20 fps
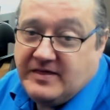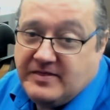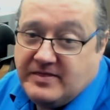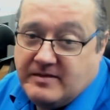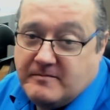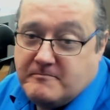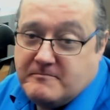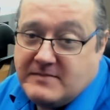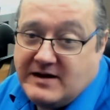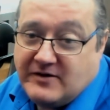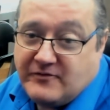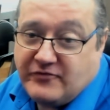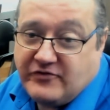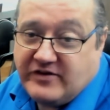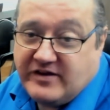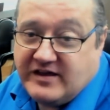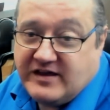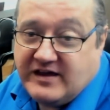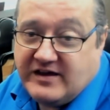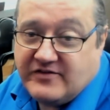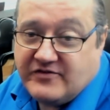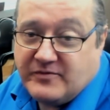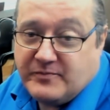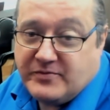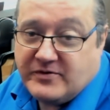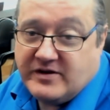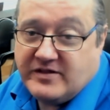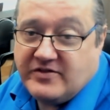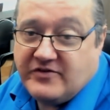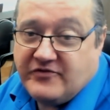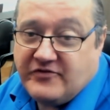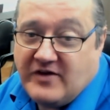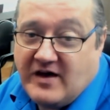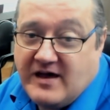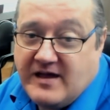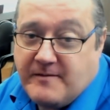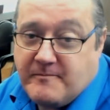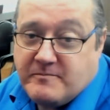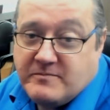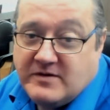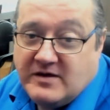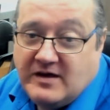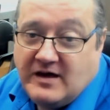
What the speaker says: The mounting kits are pretty the same.